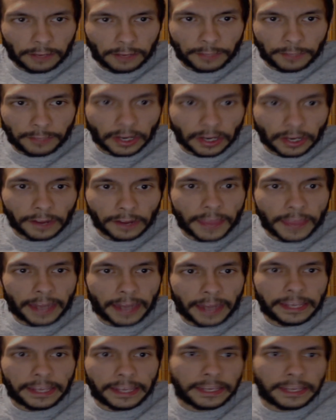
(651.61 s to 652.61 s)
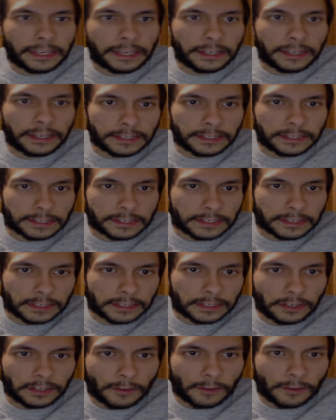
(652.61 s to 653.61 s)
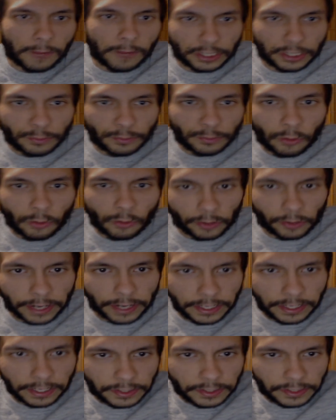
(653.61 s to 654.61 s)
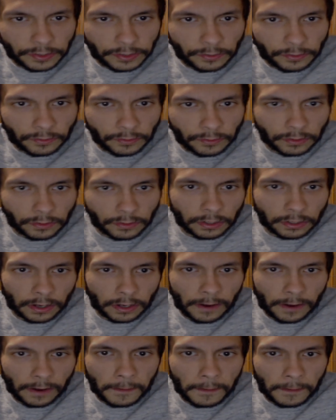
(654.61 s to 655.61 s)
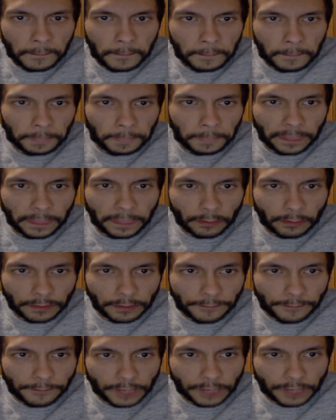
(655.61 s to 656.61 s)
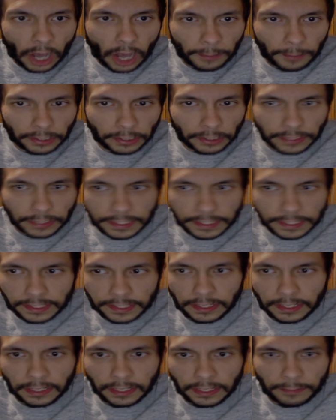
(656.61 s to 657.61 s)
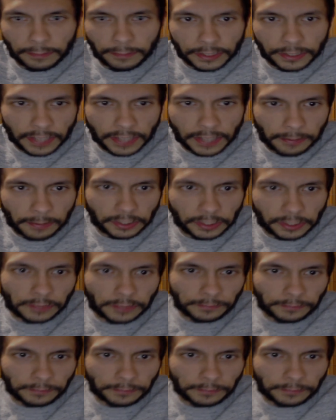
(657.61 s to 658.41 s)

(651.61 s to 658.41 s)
Beyond that, he is, you know, much more into, you know, the phenomenalist perception.